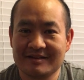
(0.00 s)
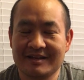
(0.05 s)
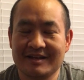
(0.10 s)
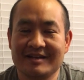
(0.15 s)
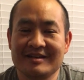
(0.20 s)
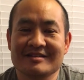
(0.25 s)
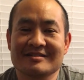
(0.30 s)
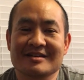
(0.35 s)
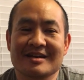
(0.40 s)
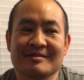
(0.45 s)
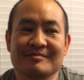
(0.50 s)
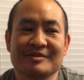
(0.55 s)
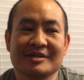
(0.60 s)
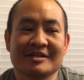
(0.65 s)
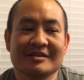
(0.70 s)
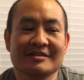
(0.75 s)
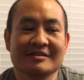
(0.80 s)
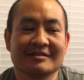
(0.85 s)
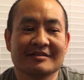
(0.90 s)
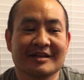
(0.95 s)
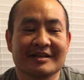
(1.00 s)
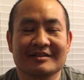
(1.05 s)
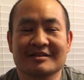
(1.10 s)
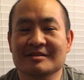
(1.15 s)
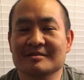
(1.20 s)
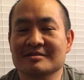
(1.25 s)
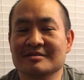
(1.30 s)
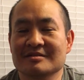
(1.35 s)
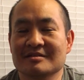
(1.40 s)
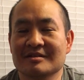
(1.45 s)
Anytime we,
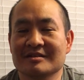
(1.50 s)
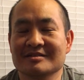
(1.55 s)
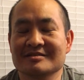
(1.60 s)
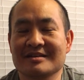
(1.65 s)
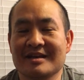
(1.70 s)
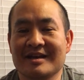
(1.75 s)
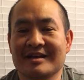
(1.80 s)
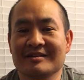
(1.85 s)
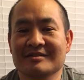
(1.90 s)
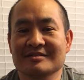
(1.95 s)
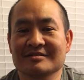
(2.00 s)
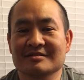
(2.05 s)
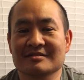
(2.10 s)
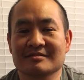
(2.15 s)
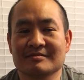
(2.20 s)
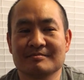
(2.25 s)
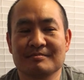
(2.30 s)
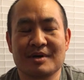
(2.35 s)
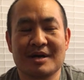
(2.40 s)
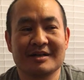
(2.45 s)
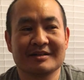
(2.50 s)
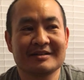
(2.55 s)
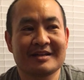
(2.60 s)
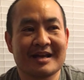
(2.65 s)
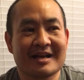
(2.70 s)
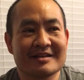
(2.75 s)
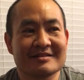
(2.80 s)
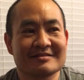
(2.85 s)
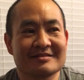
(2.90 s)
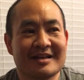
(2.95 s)
this Angus
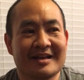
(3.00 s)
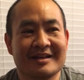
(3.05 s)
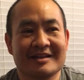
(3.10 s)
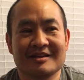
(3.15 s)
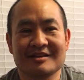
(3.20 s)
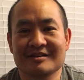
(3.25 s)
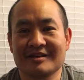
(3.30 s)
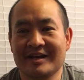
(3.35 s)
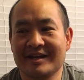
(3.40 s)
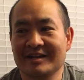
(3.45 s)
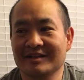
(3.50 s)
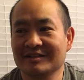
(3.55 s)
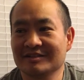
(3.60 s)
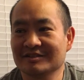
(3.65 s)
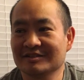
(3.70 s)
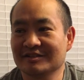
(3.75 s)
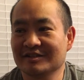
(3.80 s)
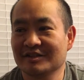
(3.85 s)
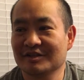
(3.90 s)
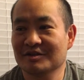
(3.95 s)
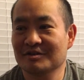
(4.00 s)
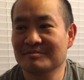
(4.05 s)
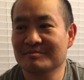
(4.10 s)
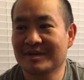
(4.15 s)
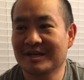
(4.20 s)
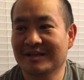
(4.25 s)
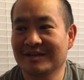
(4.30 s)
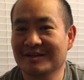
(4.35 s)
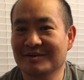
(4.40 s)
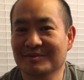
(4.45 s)
podcast, Adio
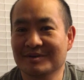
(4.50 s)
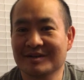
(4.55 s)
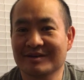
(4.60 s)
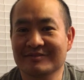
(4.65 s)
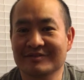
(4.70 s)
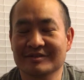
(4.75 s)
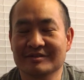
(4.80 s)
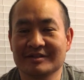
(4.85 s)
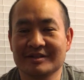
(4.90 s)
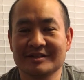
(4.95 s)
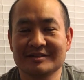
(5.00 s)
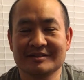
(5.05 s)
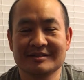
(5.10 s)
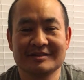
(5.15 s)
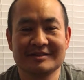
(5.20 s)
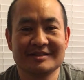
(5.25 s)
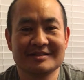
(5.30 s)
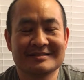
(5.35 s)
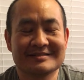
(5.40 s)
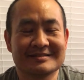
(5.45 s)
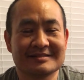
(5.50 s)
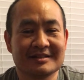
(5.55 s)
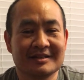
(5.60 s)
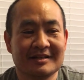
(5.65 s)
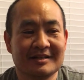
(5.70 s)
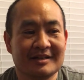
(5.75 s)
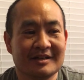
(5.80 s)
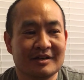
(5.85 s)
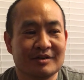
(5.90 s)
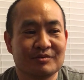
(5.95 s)
Media, whatever,
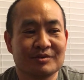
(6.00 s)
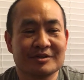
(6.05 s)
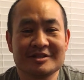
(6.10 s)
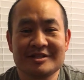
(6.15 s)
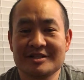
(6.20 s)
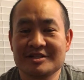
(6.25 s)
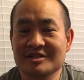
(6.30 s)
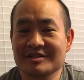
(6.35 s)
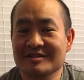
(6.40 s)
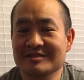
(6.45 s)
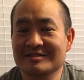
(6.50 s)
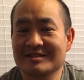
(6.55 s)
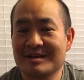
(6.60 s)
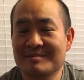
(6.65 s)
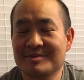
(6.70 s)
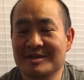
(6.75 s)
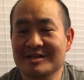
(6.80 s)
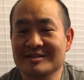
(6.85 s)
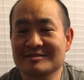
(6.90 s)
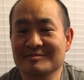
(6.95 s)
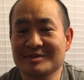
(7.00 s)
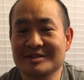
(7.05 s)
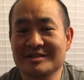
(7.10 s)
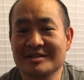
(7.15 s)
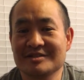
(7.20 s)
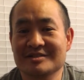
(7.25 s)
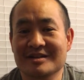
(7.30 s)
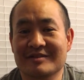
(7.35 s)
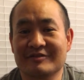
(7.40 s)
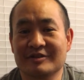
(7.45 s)
we're teaching the same things that we
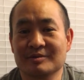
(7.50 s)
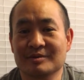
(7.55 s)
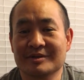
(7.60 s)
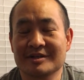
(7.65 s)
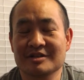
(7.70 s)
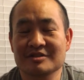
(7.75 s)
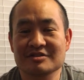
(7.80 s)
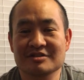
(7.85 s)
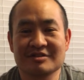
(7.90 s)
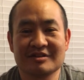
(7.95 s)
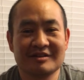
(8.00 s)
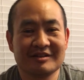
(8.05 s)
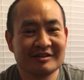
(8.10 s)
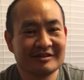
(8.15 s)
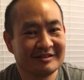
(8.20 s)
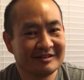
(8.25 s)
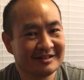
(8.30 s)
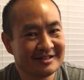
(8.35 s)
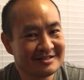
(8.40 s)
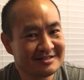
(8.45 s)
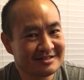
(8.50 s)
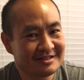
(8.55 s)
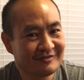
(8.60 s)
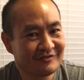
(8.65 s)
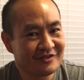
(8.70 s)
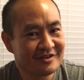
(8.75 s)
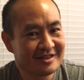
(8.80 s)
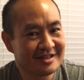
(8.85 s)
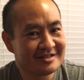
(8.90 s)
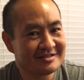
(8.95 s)
teach everywhere else. Listen
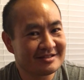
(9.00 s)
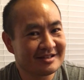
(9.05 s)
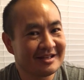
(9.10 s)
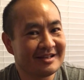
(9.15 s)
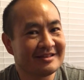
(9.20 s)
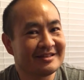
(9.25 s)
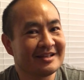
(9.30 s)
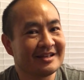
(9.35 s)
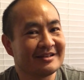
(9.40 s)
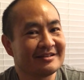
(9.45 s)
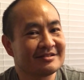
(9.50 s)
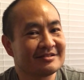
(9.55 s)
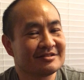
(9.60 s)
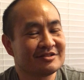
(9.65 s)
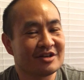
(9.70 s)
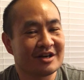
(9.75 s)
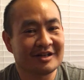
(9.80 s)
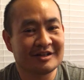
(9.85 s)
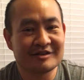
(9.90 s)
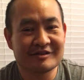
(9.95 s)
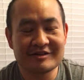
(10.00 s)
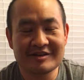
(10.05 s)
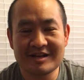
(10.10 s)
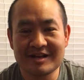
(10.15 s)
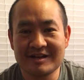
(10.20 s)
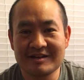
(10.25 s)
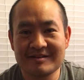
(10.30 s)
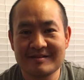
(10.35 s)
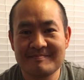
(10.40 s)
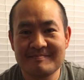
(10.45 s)
for these key things: $1 a day,
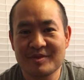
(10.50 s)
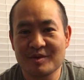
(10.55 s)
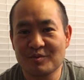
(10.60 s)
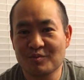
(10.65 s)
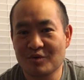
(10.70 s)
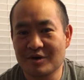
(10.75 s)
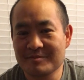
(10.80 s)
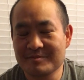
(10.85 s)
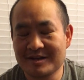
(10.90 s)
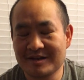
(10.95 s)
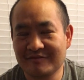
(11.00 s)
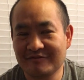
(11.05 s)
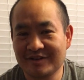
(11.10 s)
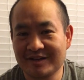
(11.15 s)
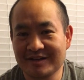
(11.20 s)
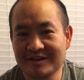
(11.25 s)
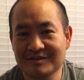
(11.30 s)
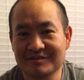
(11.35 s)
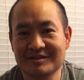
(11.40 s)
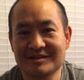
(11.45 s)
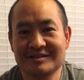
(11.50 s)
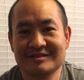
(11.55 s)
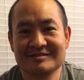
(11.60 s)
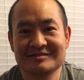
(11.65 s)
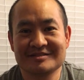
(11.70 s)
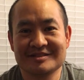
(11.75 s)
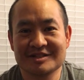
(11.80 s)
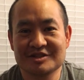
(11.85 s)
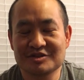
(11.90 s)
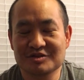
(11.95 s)
1-minute video,
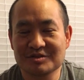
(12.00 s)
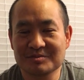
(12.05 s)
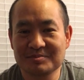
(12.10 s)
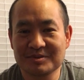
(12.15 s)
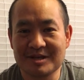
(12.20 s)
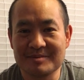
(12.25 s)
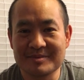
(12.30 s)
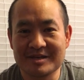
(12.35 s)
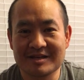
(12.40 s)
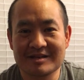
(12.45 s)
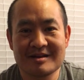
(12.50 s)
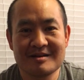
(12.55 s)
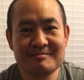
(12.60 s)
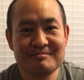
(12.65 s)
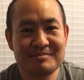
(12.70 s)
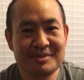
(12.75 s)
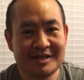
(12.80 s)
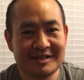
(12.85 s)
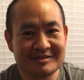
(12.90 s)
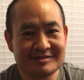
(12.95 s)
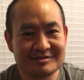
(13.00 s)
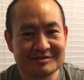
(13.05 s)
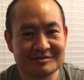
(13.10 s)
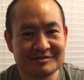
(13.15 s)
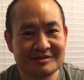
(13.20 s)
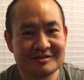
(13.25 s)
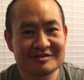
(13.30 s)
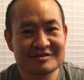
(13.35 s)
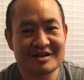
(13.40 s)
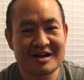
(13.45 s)
digital plumbing, pixel,
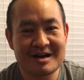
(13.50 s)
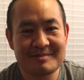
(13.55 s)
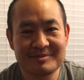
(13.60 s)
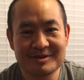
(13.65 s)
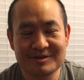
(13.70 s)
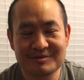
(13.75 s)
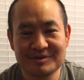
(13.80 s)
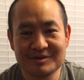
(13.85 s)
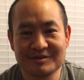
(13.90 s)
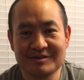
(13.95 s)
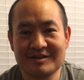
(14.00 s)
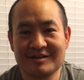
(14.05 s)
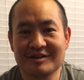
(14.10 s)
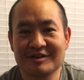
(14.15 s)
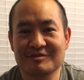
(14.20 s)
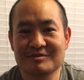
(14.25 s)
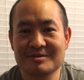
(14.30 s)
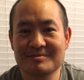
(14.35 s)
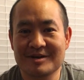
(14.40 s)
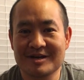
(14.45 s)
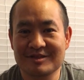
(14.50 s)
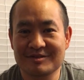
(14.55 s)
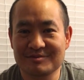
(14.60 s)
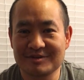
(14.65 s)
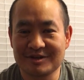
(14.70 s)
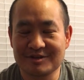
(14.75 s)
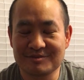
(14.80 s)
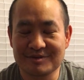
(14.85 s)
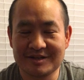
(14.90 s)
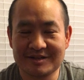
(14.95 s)
topic wheel,
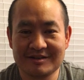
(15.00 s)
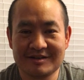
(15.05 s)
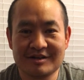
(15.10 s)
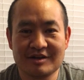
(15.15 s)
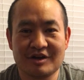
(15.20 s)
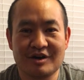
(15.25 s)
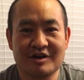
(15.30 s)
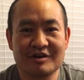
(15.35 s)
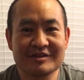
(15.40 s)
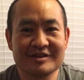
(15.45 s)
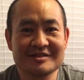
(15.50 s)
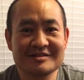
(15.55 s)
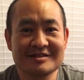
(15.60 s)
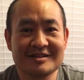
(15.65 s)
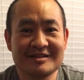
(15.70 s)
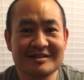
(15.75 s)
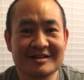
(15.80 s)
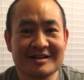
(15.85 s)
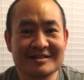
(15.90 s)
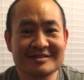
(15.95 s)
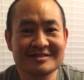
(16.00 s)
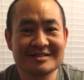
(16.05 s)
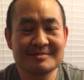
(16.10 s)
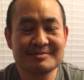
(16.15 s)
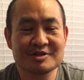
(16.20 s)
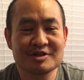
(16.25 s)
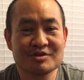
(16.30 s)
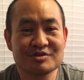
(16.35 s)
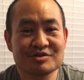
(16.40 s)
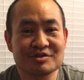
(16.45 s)
3x3 grid. All these key
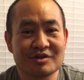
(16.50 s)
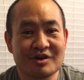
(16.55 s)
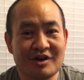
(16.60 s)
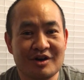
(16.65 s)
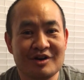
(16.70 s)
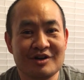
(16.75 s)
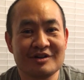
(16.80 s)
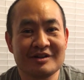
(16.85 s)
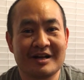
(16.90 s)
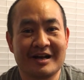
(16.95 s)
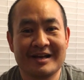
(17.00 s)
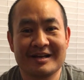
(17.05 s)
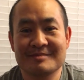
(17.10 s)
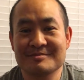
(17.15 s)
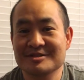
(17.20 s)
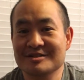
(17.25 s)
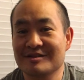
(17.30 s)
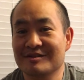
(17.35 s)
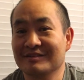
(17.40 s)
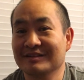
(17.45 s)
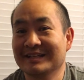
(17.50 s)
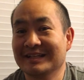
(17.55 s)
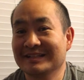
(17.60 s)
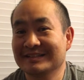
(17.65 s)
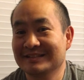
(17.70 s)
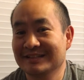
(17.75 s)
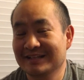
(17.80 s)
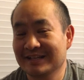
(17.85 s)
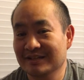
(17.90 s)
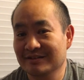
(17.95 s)
concepts, those are all items that are linked
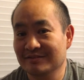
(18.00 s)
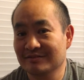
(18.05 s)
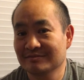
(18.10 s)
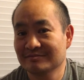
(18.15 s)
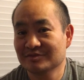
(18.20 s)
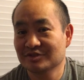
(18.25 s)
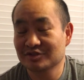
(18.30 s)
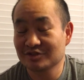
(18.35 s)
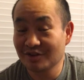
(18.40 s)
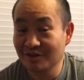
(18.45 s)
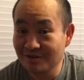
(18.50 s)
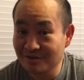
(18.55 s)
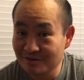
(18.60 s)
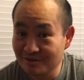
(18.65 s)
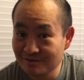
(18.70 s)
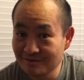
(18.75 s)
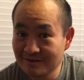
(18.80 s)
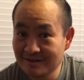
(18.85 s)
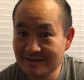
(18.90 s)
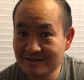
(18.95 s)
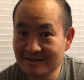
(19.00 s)
together. So